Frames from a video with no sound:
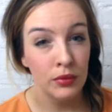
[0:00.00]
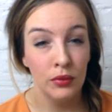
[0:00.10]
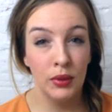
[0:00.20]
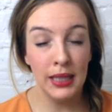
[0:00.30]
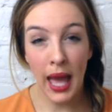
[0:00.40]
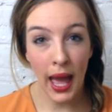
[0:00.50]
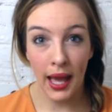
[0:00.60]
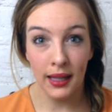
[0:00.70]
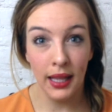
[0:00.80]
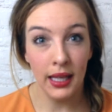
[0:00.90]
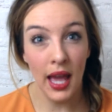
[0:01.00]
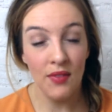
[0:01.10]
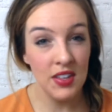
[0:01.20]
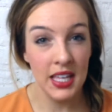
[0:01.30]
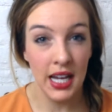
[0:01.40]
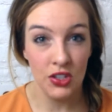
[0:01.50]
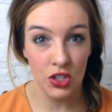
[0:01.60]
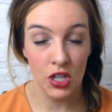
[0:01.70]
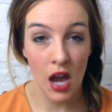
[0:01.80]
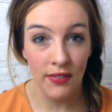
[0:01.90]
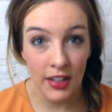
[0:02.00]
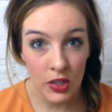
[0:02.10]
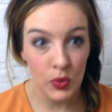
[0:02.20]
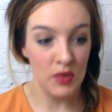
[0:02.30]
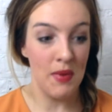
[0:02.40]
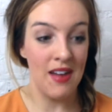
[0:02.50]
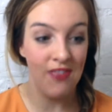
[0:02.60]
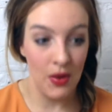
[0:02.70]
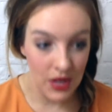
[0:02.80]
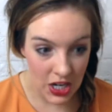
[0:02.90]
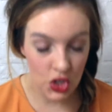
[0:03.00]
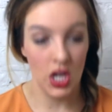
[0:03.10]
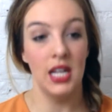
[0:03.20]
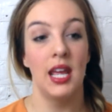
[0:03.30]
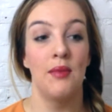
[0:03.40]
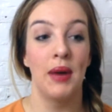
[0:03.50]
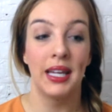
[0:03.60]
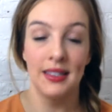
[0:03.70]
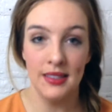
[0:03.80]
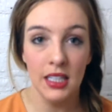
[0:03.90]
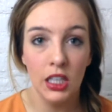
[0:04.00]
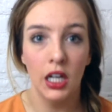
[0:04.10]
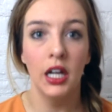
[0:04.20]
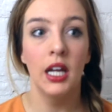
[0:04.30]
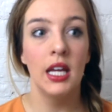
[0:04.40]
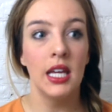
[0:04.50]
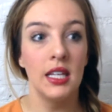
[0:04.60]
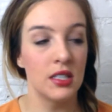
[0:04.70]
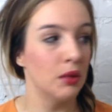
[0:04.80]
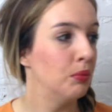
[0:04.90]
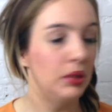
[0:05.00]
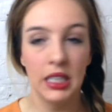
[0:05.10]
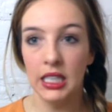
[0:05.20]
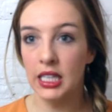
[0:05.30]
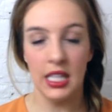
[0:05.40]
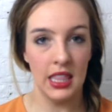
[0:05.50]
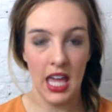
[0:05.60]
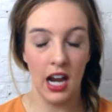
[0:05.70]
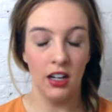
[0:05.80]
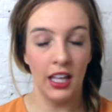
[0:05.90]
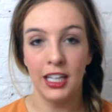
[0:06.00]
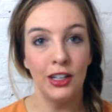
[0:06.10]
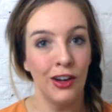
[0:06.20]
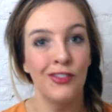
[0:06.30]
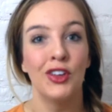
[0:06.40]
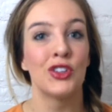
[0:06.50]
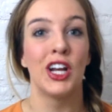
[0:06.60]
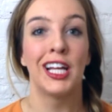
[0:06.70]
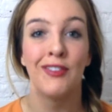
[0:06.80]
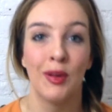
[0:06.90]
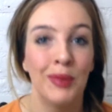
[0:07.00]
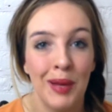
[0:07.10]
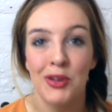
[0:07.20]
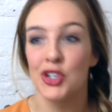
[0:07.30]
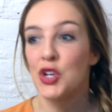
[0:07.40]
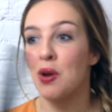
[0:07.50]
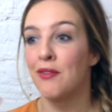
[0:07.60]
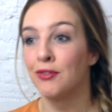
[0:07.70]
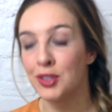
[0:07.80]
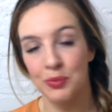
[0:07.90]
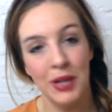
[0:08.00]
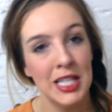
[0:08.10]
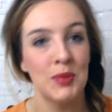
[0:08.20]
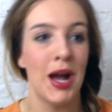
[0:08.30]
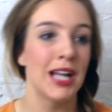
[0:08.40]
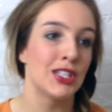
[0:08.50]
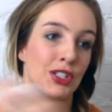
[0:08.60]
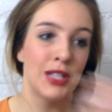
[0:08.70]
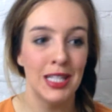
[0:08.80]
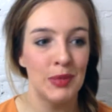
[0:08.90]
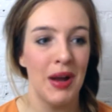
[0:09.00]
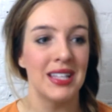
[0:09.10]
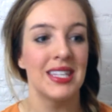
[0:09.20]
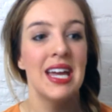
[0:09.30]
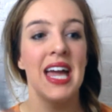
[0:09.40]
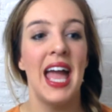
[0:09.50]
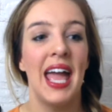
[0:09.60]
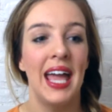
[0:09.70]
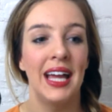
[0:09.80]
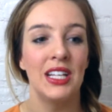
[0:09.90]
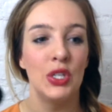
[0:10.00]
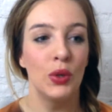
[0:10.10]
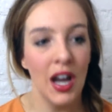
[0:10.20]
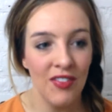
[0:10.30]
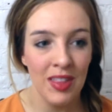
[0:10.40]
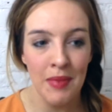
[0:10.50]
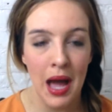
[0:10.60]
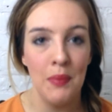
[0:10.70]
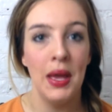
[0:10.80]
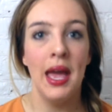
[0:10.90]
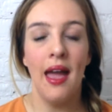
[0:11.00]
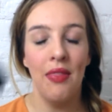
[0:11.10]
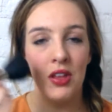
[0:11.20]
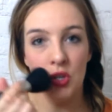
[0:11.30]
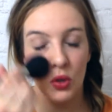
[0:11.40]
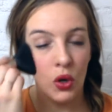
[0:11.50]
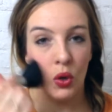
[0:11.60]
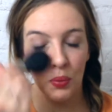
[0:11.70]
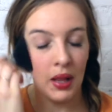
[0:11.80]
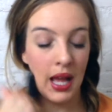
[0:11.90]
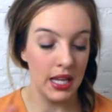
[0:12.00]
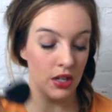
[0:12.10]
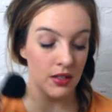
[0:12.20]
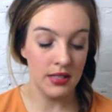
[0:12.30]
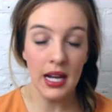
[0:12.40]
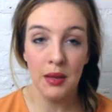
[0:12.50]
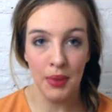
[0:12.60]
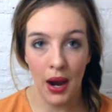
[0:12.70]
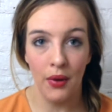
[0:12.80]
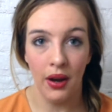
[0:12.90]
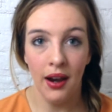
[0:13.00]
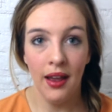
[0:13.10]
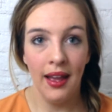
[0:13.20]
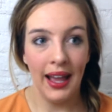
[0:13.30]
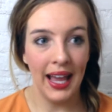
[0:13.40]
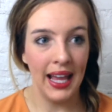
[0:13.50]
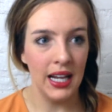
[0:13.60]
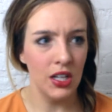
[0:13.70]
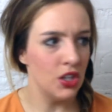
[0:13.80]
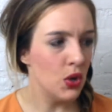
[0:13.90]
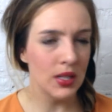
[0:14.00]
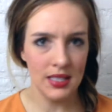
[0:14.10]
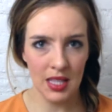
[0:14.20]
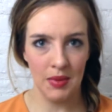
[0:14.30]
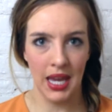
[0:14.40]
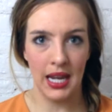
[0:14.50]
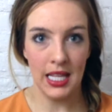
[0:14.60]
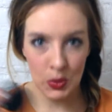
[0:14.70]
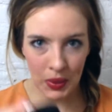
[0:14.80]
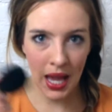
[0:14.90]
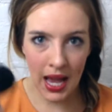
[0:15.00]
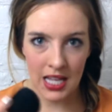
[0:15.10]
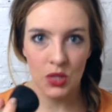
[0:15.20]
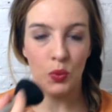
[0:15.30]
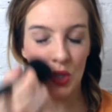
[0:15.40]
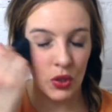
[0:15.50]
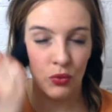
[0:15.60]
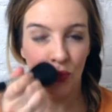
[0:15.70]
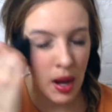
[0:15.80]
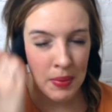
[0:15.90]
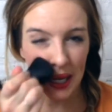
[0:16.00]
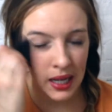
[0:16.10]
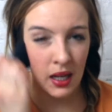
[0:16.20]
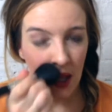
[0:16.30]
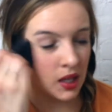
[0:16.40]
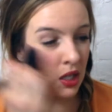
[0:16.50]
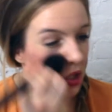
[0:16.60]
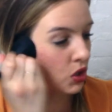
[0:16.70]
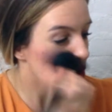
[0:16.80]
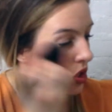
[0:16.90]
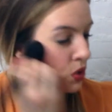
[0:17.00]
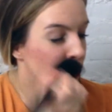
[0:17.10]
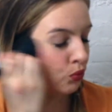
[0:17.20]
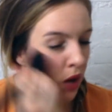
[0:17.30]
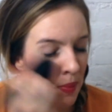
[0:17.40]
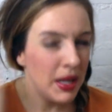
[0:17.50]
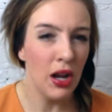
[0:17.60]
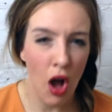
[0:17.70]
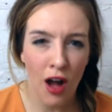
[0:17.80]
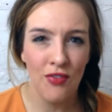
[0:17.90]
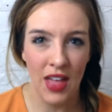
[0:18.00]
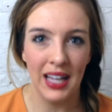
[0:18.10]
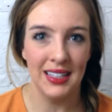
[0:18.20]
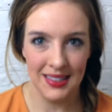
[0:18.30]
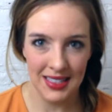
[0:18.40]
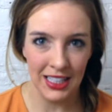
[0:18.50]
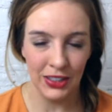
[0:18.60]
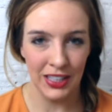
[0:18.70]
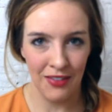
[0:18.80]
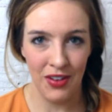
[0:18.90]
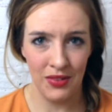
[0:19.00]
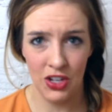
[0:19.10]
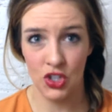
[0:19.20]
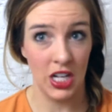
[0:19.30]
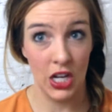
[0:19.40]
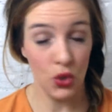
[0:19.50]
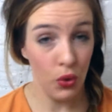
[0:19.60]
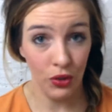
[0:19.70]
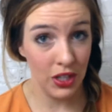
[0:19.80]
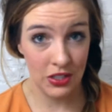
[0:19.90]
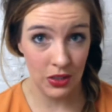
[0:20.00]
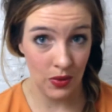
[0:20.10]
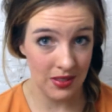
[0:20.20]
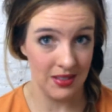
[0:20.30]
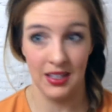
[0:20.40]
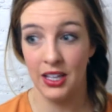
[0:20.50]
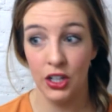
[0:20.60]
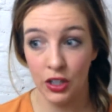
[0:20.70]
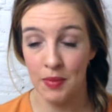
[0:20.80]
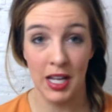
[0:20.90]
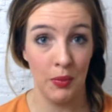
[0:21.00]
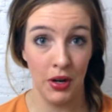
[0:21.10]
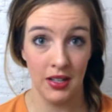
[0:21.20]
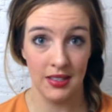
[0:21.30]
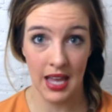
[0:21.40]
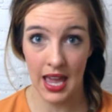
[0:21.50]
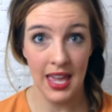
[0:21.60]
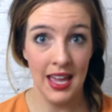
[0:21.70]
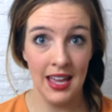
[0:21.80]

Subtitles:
what the heck, like everything I just covered with my foundation and my concealer is completely there. Like, if you're trying to cover a blemish or you have some red spots or sunspots and you cover them up and then you go to apply your setting powder and you can see them again. It's because when you're rubbing, you're just rubbing off that concealer and that foundation. I totally used to do this until I heard a makeup artist say